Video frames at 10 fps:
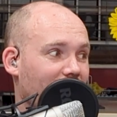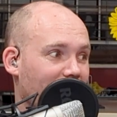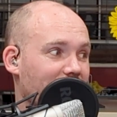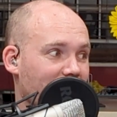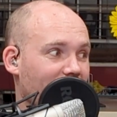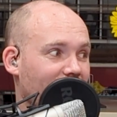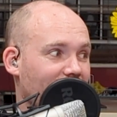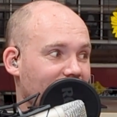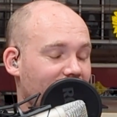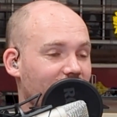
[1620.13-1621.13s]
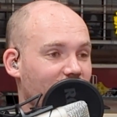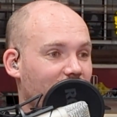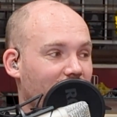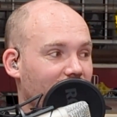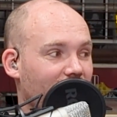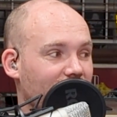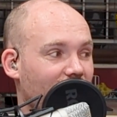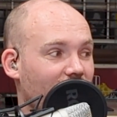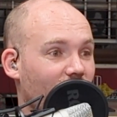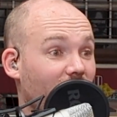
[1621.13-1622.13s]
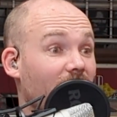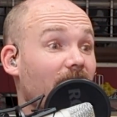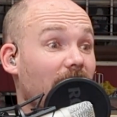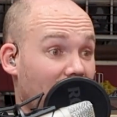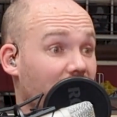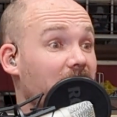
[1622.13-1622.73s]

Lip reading: in between these next two podcasts, and you are going to love